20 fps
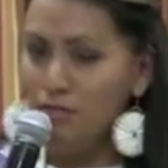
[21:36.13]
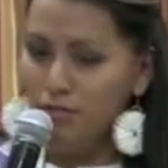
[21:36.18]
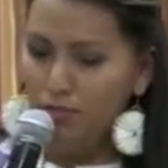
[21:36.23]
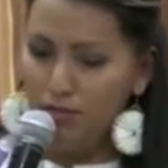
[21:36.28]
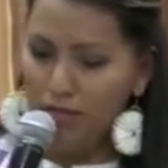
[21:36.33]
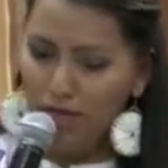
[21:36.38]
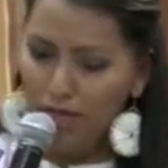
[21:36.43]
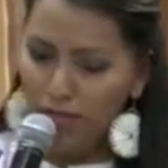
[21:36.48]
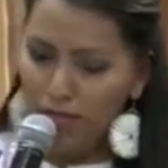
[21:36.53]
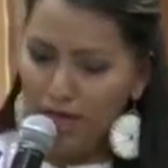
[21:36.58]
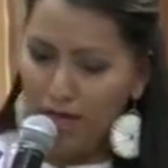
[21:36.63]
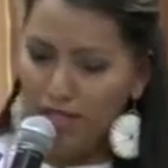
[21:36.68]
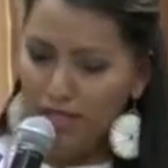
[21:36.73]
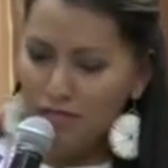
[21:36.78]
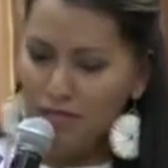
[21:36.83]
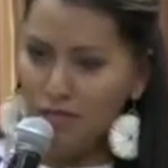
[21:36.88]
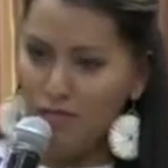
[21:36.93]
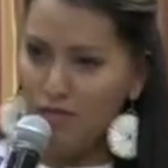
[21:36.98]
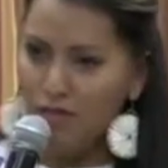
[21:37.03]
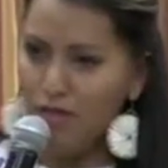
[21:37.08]
the big
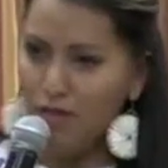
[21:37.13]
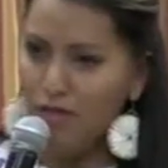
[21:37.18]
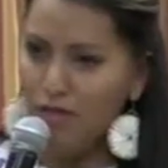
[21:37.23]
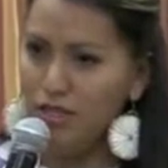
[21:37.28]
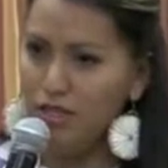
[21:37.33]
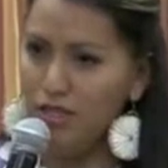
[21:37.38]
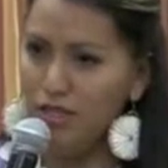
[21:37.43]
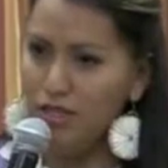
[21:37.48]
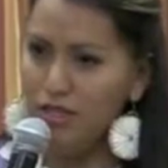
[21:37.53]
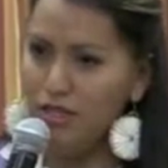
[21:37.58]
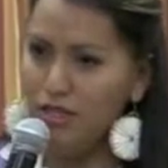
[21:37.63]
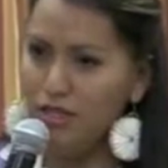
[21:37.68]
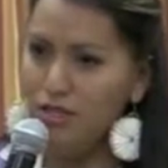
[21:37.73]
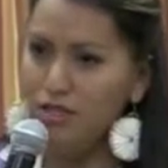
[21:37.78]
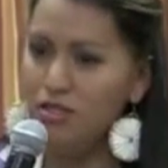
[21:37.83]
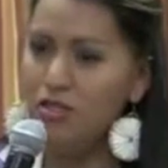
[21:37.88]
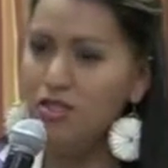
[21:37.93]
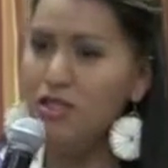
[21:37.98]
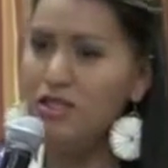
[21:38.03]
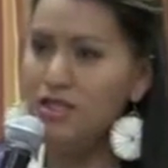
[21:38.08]
bags of flour that the
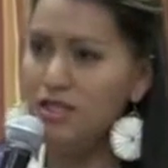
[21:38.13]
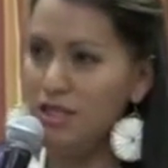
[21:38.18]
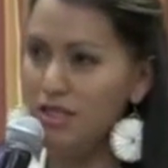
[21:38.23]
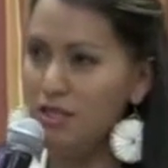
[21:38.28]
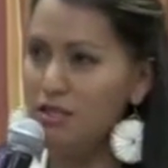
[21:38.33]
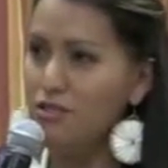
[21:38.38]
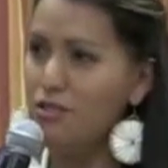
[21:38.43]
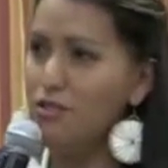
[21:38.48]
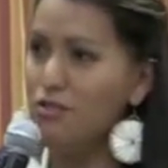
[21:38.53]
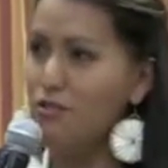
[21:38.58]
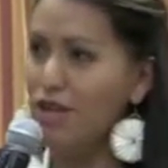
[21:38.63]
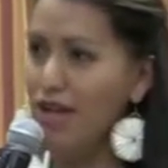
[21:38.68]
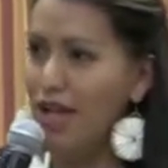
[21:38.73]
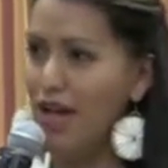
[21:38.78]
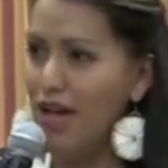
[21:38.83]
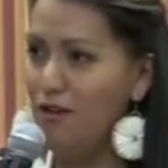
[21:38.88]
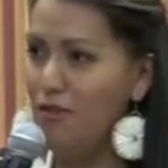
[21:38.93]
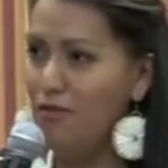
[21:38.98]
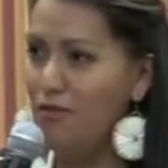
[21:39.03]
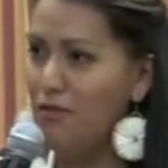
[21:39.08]
settlers would
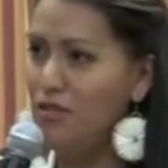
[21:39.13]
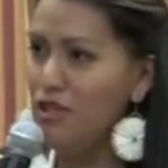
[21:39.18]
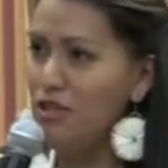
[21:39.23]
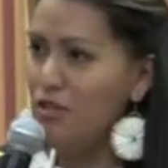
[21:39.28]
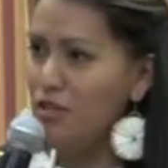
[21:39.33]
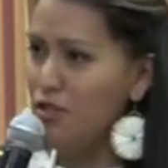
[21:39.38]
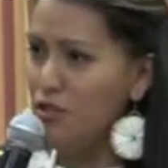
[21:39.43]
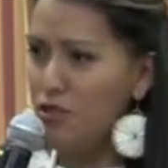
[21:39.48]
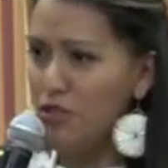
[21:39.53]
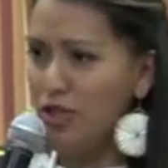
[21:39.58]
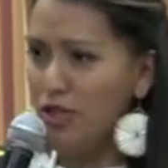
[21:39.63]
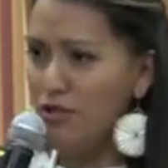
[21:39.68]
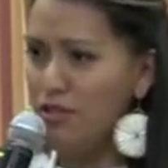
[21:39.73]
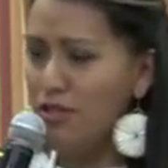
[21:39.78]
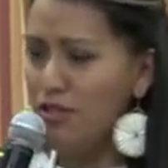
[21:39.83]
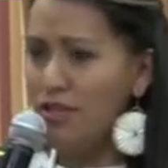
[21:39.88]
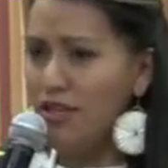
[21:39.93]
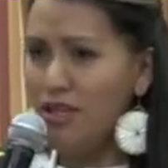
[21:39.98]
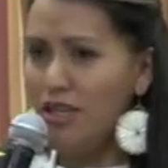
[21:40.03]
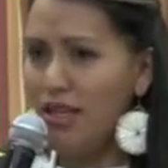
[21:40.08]
have. So they
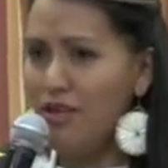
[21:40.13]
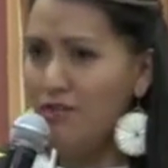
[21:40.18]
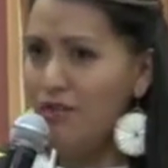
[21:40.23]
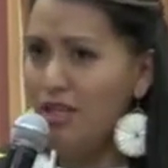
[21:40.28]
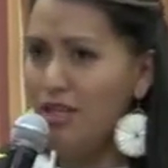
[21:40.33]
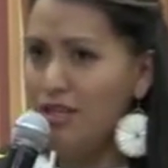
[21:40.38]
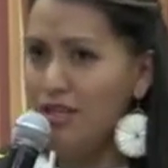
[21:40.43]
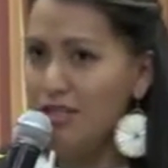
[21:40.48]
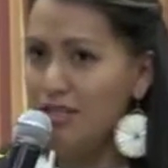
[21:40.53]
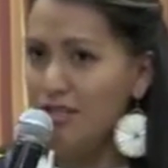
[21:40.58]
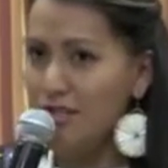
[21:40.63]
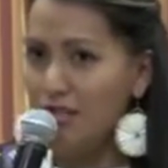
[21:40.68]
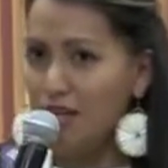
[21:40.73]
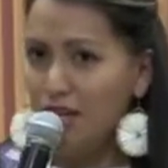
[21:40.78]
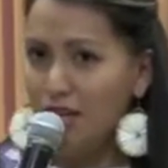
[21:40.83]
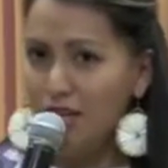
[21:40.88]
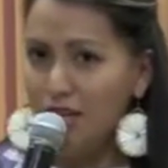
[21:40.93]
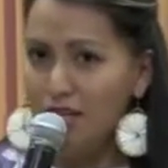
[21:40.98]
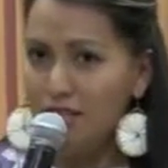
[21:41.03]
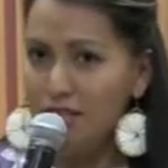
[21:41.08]
didn't have any
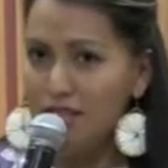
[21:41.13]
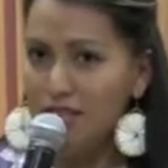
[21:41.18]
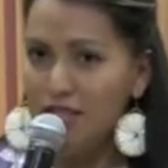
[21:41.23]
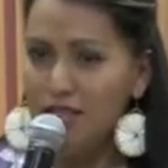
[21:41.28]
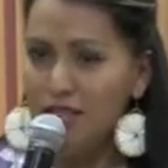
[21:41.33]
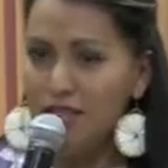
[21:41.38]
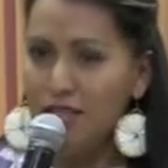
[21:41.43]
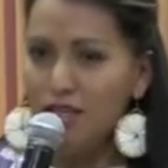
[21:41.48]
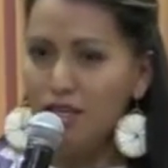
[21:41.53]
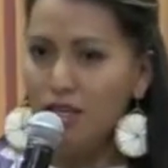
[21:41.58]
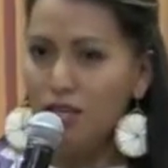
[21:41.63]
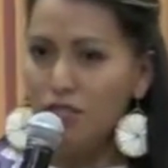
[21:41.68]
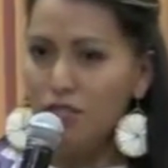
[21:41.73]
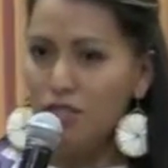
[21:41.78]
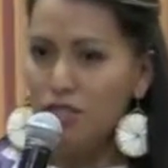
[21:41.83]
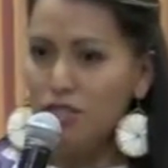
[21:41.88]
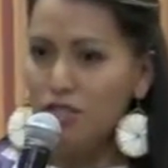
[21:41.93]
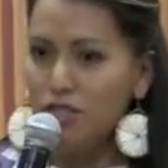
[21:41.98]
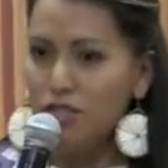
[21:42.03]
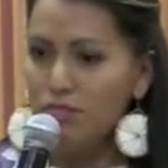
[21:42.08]
designs. It
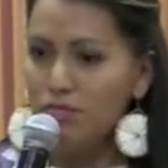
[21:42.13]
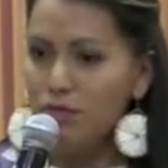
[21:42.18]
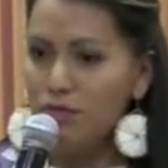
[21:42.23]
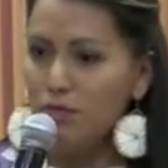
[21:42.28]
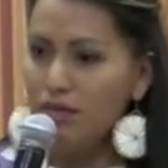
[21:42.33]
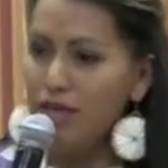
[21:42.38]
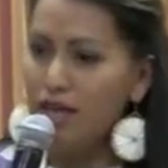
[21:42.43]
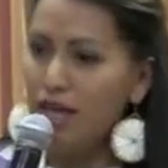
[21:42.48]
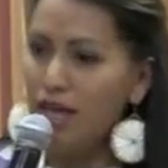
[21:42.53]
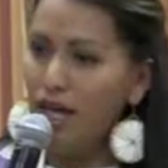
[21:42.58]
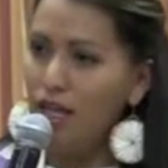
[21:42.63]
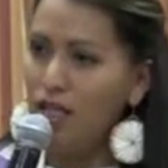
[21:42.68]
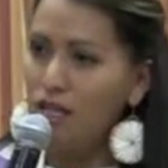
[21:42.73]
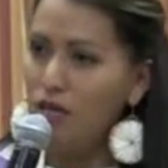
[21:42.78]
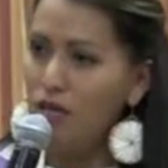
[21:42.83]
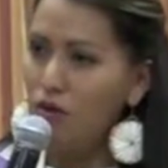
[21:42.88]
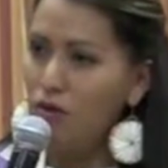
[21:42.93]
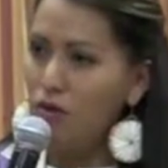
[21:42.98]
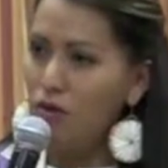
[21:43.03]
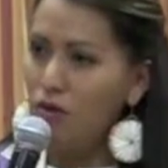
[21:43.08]
was just maybe
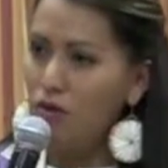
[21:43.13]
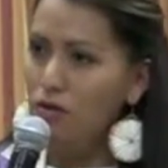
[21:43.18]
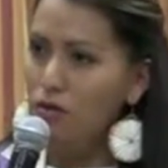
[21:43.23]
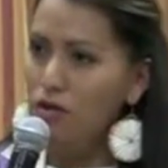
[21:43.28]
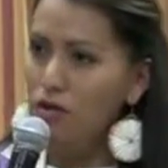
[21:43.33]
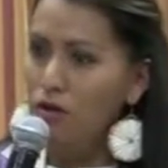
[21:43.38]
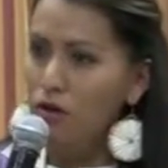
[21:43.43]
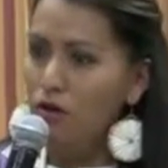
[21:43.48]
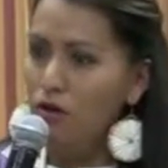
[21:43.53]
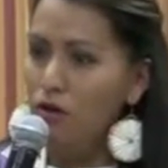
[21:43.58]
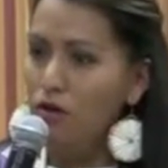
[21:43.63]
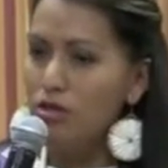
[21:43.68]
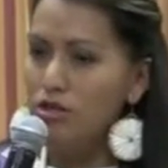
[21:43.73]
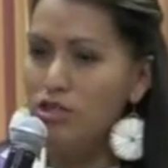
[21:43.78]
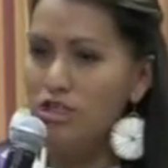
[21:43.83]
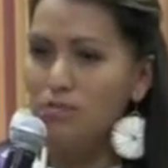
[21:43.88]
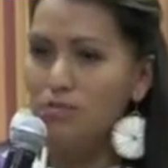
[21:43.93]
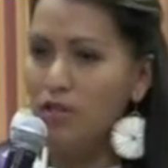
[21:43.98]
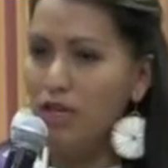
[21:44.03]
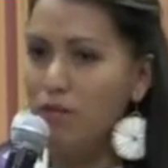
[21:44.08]
calico or
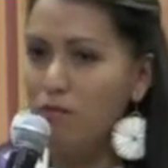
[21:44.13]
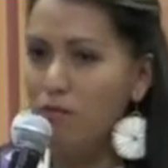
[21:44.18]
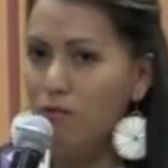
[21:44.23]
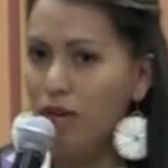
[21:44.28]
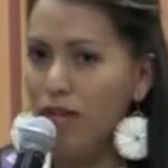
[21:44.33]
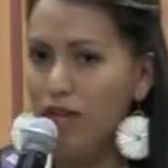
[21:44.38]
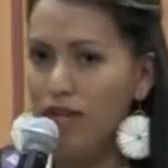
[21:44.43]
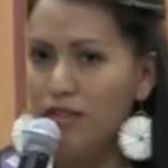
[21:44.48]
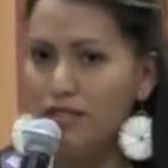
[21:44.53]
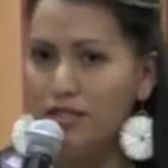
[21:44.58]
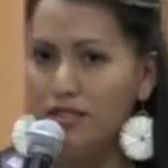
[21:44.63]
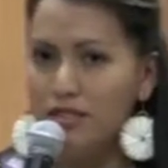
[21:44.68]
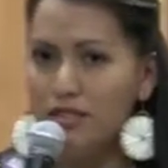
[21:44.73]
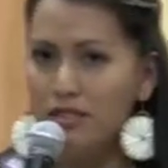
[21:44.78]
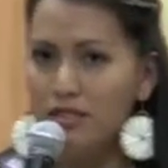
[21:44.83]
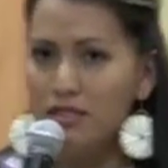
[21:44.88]
just plain white.